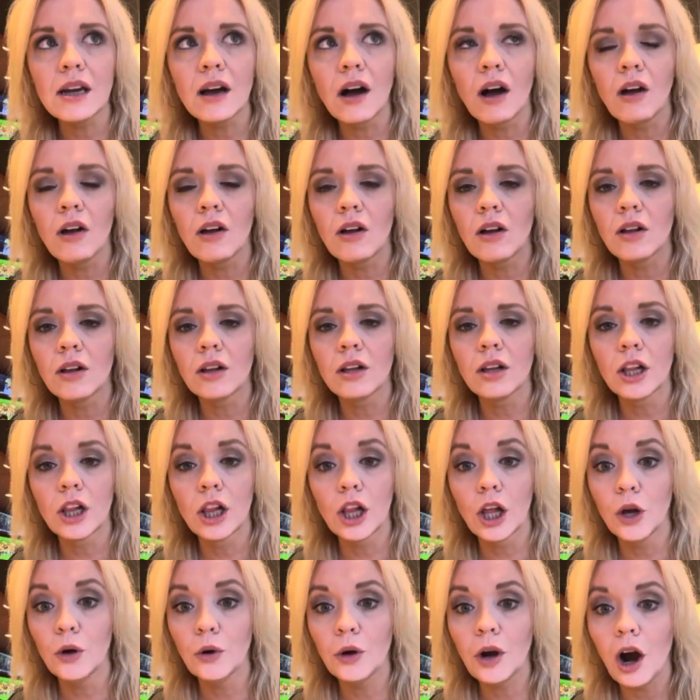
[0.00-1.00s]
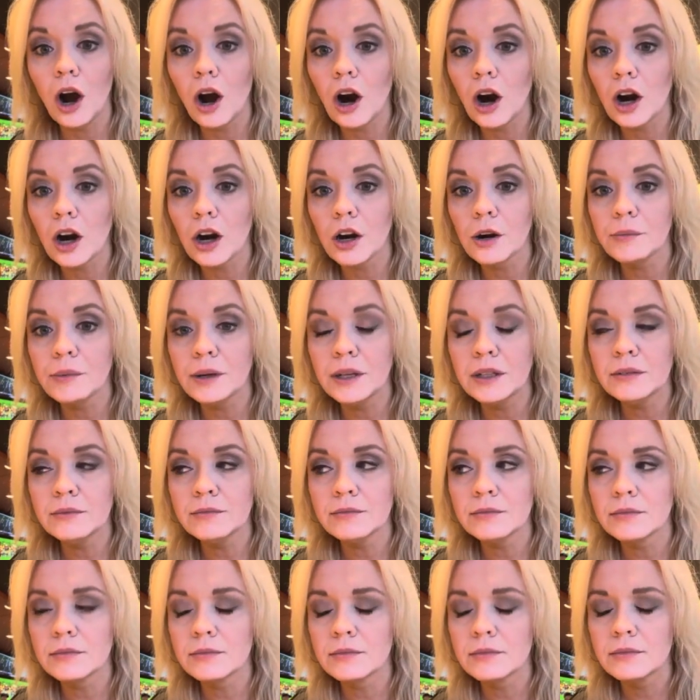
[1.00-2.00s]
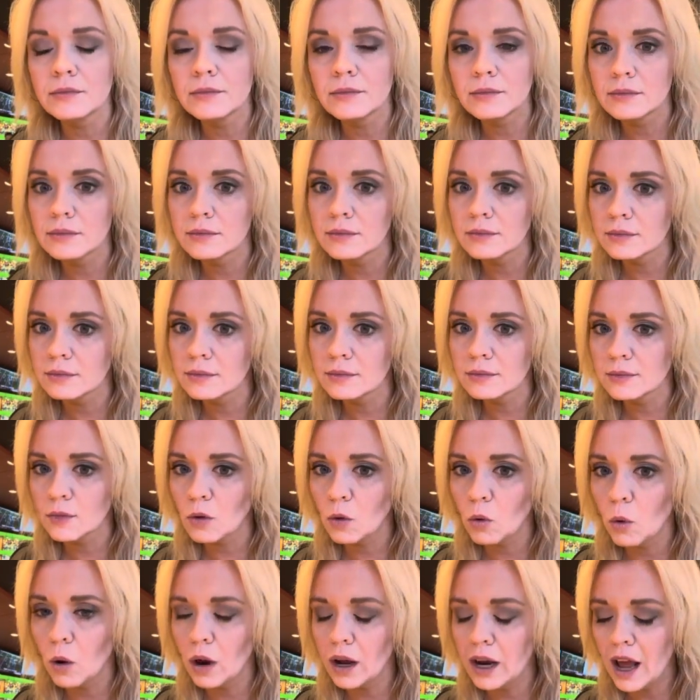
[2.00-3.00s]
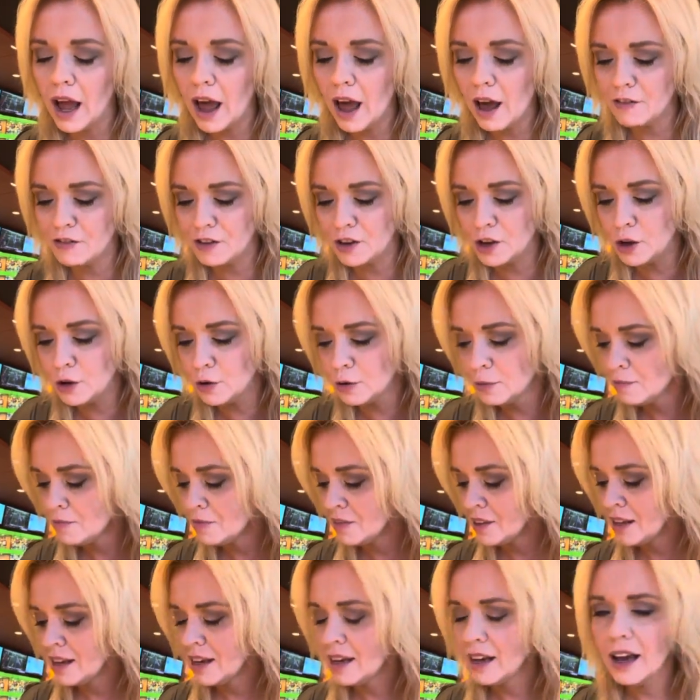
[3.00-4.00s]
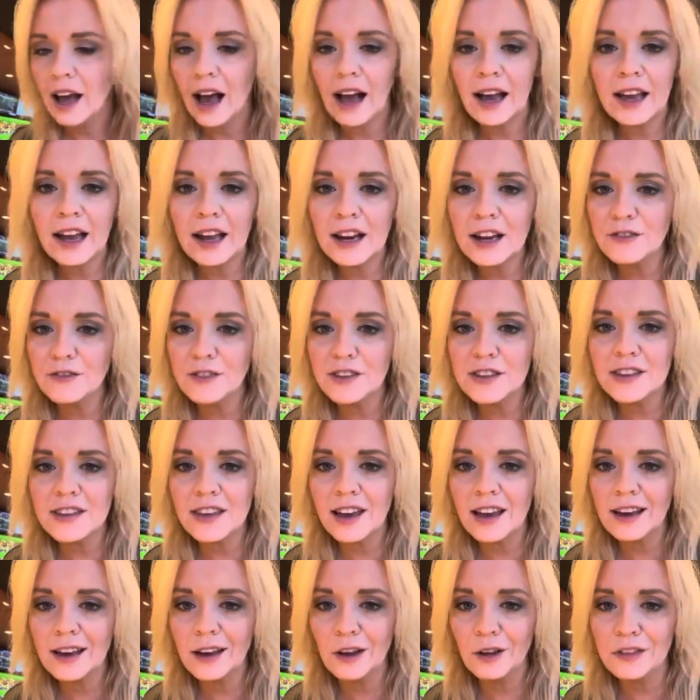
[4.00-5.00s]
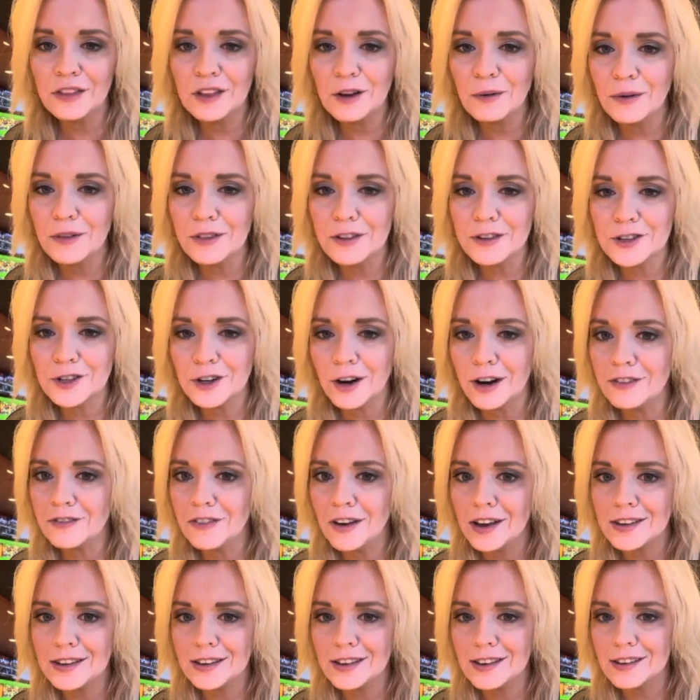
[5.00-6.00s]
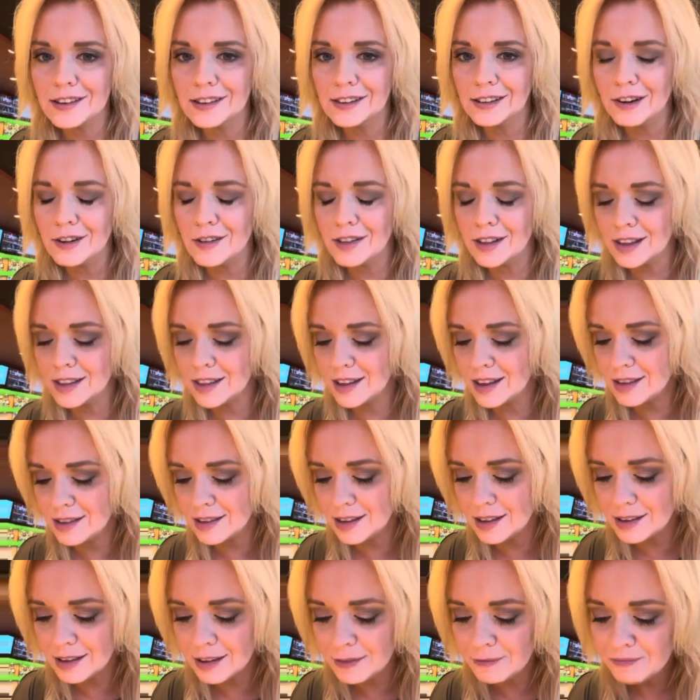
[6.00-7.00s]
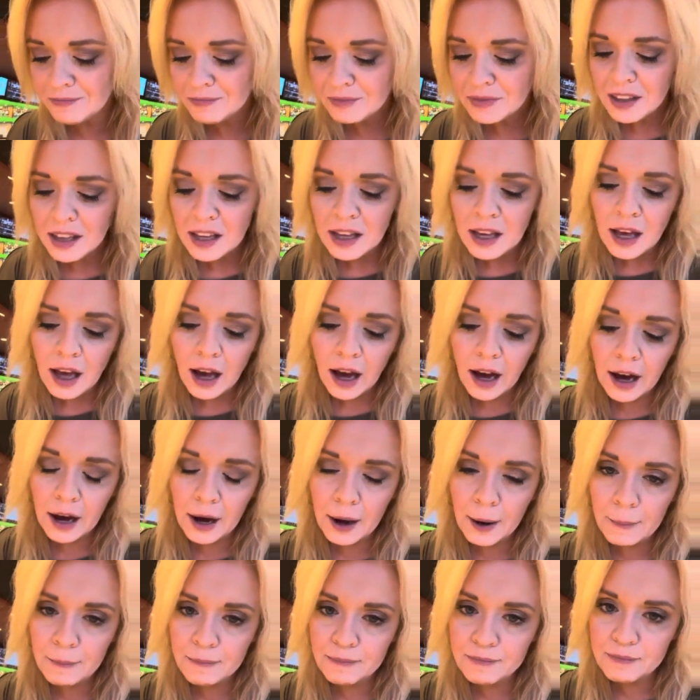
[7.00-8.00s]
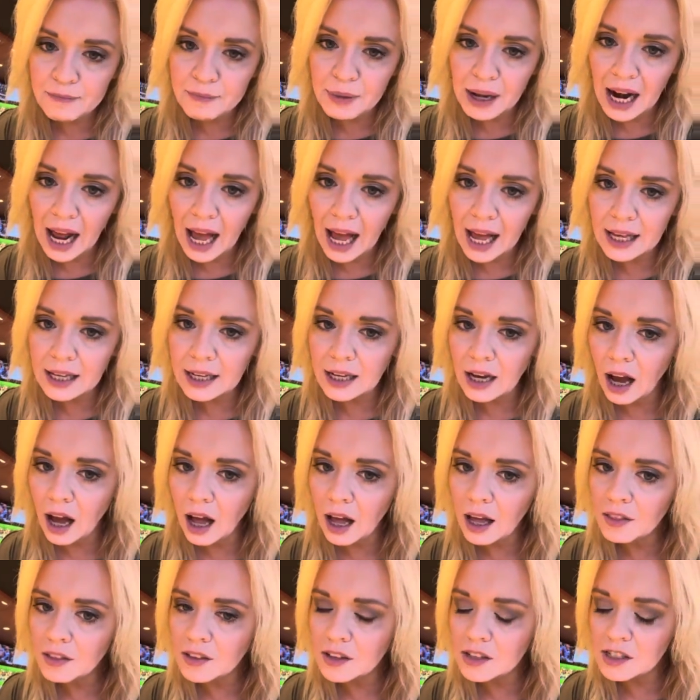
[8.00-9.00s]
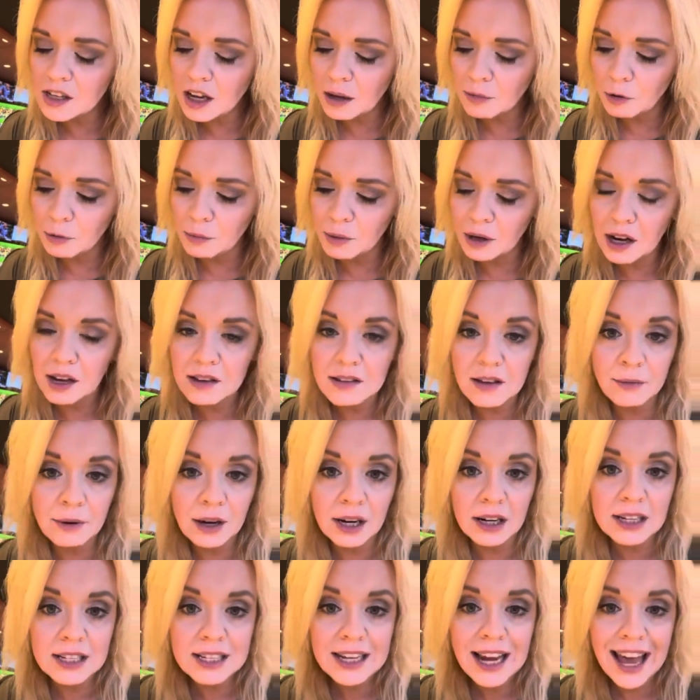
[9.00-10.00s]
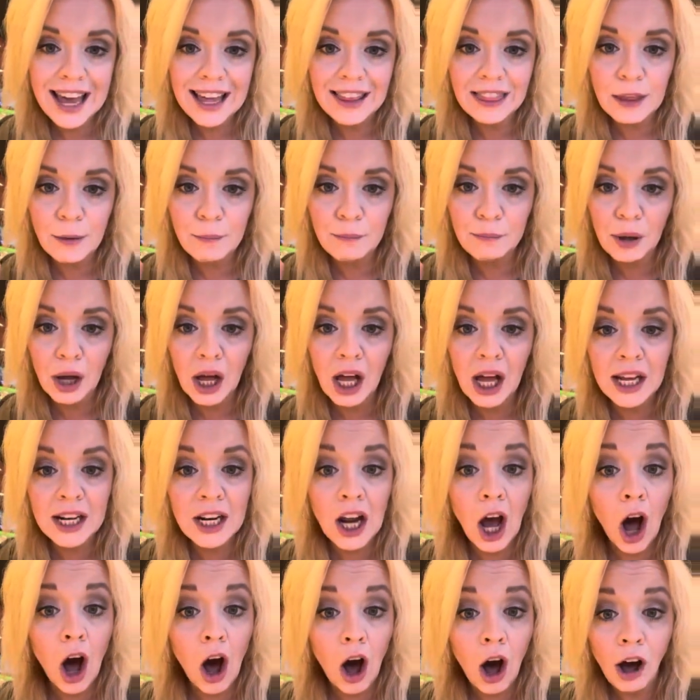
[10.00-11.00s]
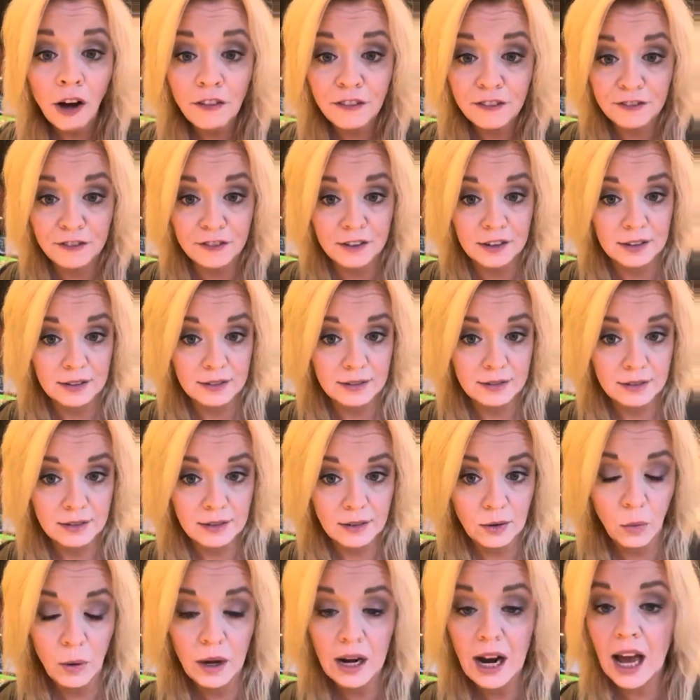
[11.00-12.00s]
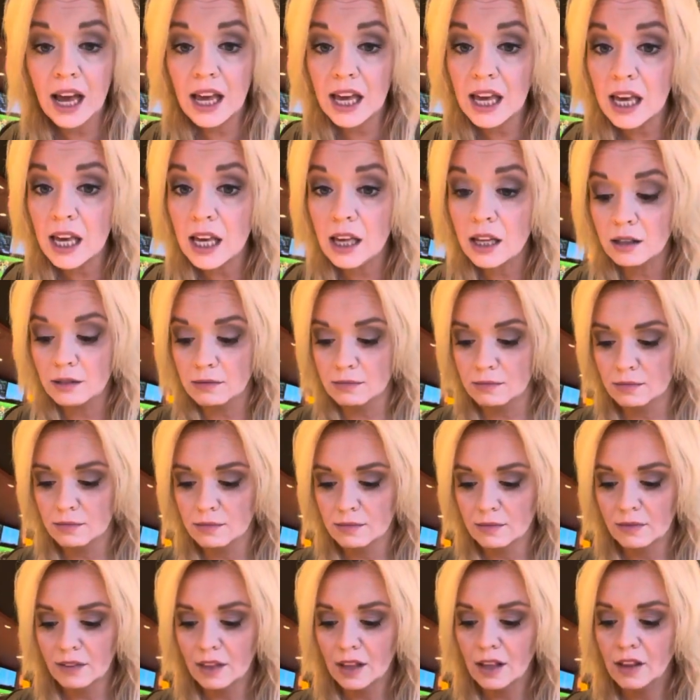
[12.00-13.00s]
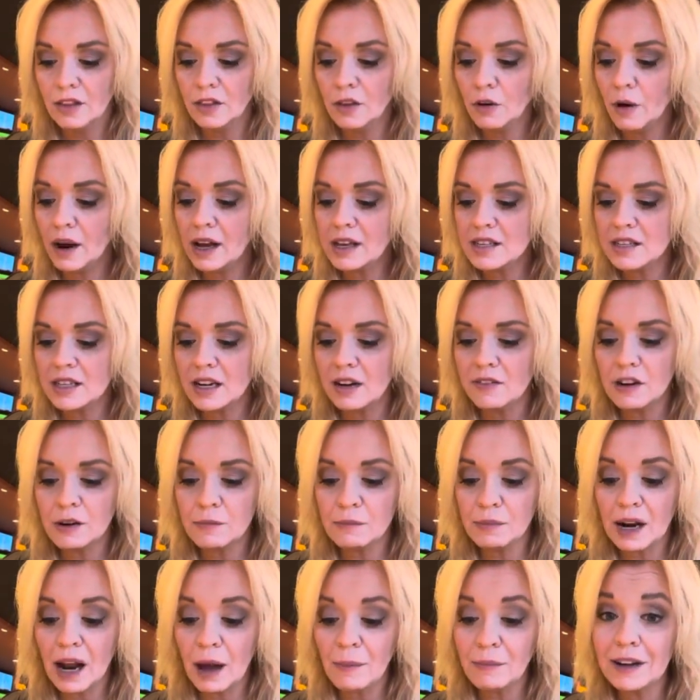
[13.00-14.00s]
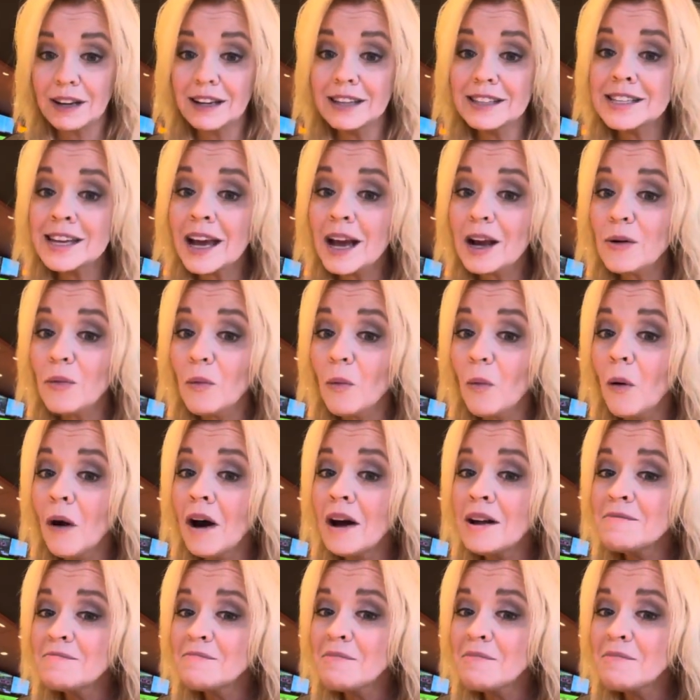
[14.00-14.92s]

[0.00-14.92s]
all low carb and what have you. I can't even say healthy with a straight face because clearly this isn't. Um, but I got the double because I'm going to take the bun off when I eat the rest of it. But I'm going to take one